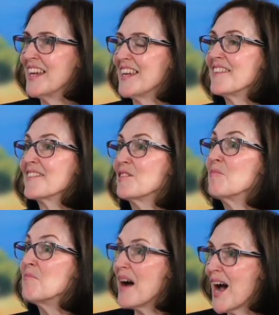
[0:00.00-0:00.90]
It's a
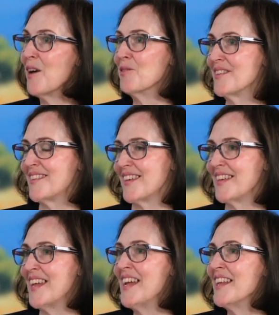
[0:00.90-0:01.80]

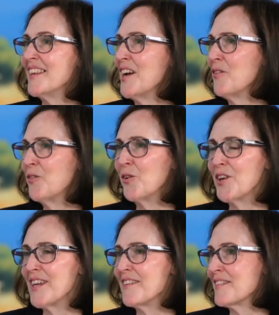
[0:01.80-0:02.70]
mountain. Therefore,
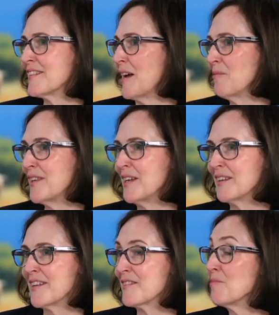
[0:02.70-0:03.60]
it's something
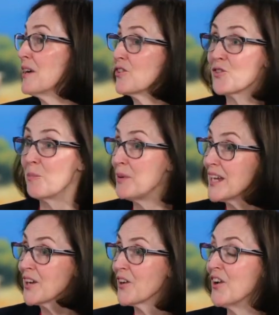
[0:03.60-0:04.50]
that's much
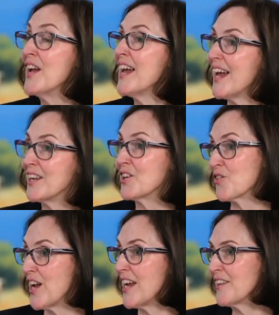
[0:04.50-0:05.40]
bigger and
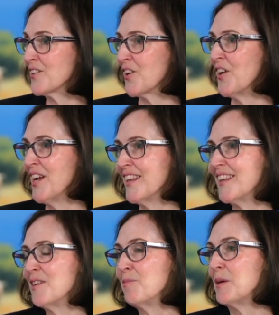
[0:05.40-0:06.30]
greater
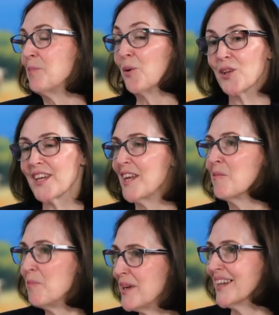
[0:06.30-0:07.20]
than people
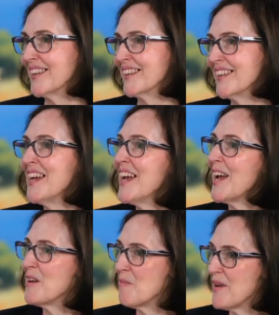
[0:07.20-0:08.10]
can build
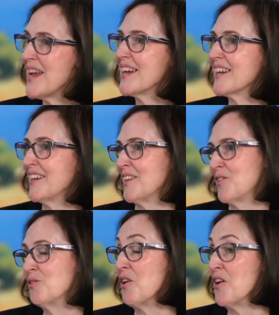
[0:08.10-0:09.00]
and make uh,
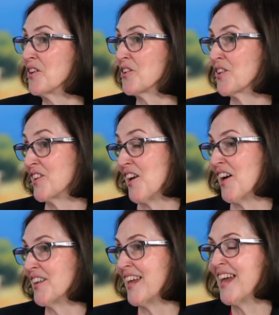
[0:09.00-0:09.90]
to honor
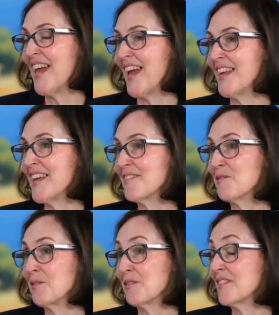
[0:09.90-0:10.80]
God. And
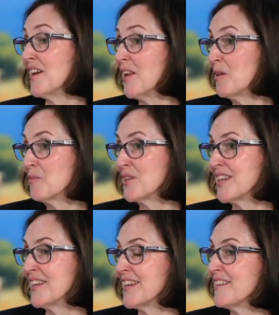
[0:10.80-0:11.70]
as Solomon
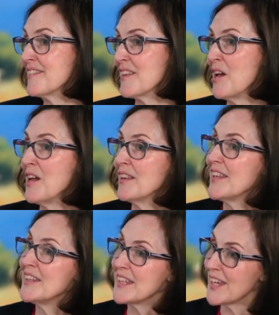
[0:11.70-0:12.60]
in his
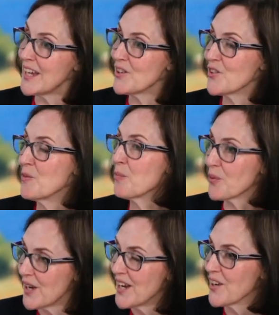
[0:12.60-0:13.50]
dedication
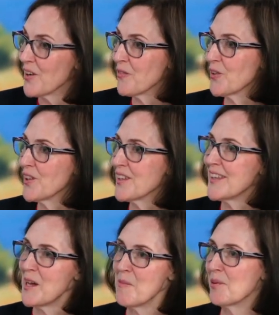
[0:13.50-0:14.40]
prayer for the
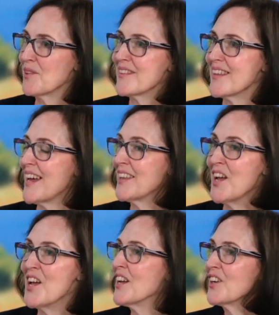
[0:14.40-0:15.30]
temple said,
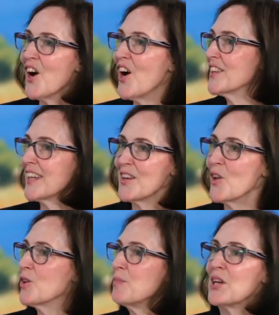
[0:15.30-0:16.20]
God
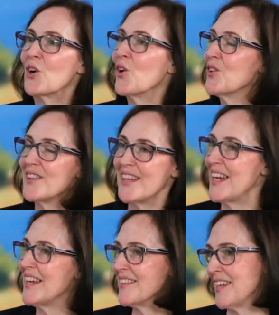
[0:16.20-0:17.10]
cannot be
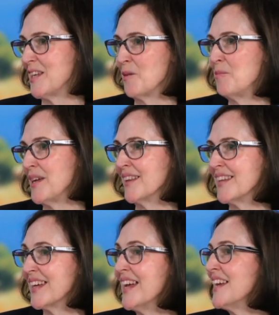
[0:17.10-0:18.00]
contained in a
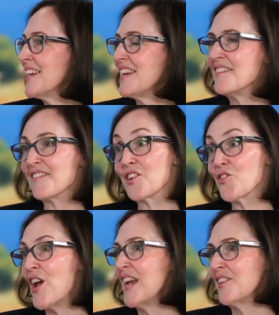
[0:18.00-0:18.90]
building. He is
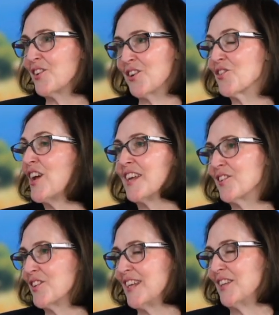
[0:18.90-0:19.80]
greater,
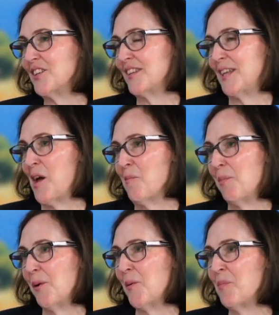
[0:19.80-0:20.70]
greater than the
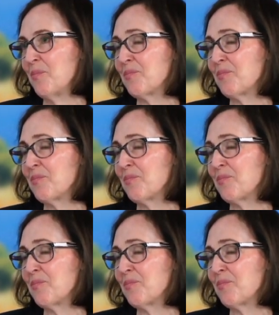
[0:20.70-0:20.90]
temple.